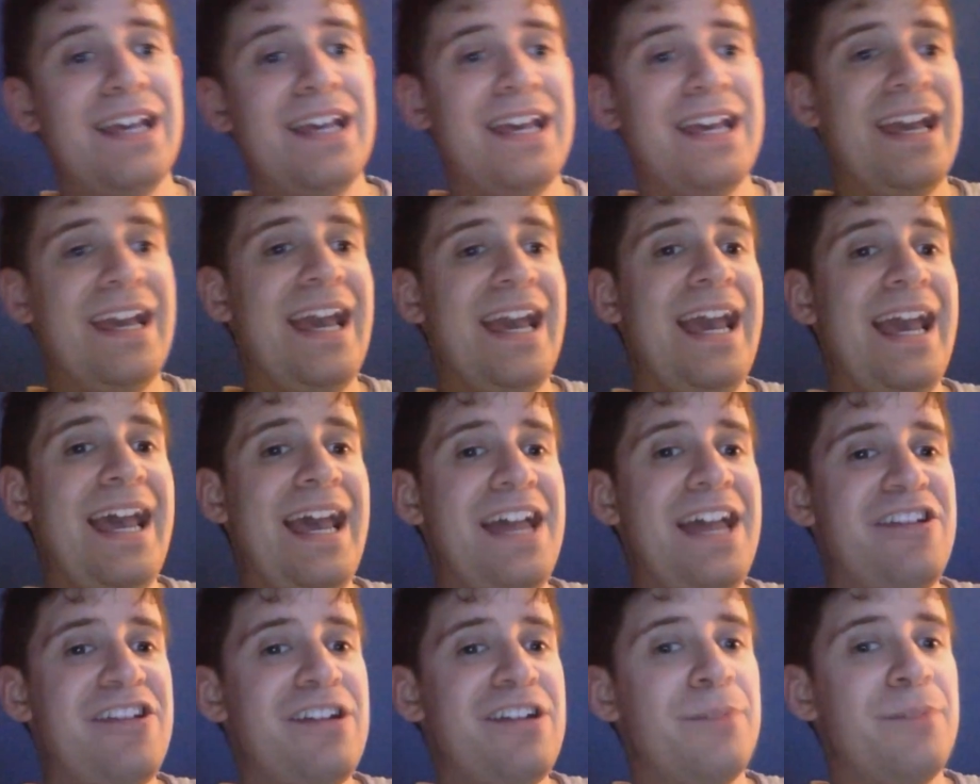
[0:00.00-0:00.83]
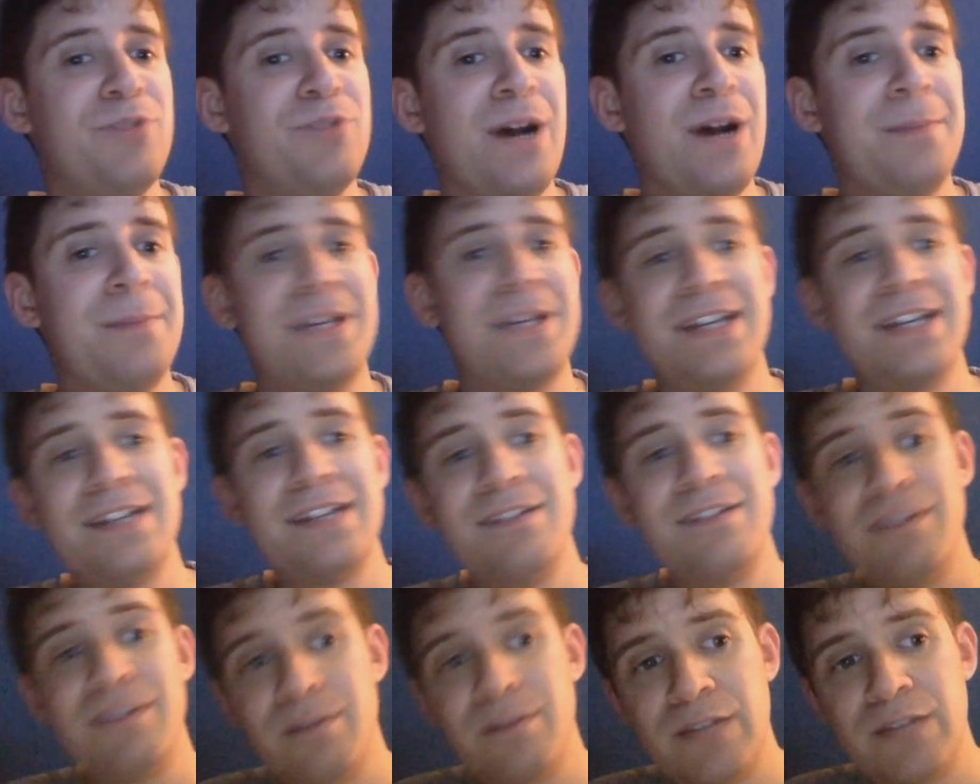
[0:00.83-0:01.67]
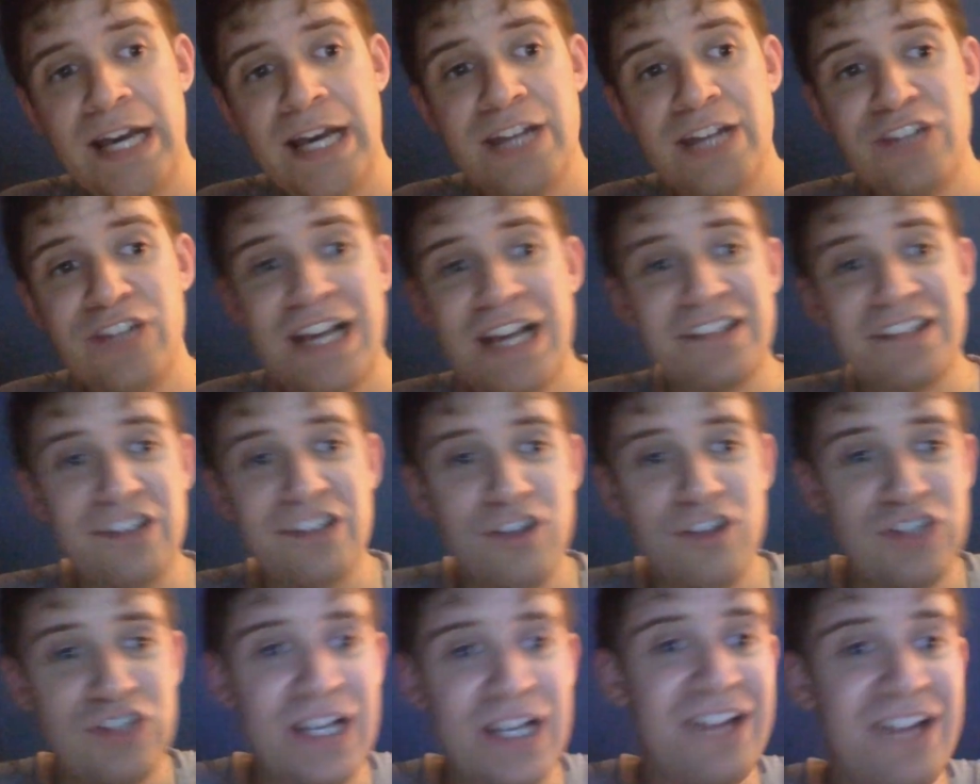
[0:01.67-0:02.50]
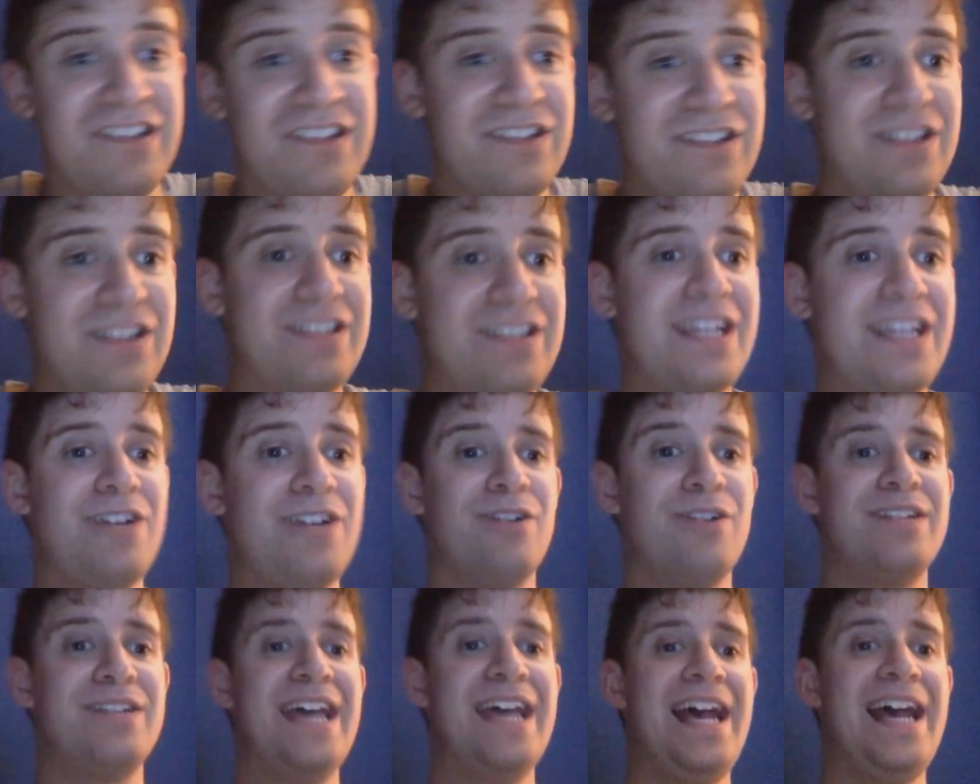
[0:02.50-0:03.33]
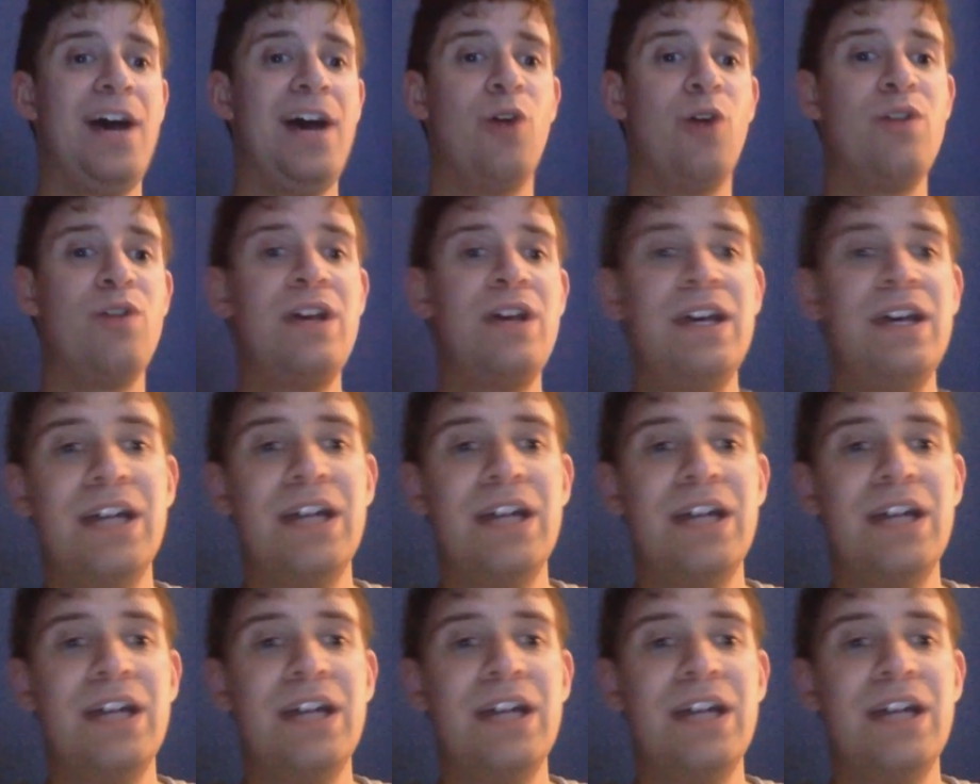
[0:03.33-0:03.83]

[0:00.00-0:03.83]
and she ended up drop kicking Nia Jax in her chest to take her down.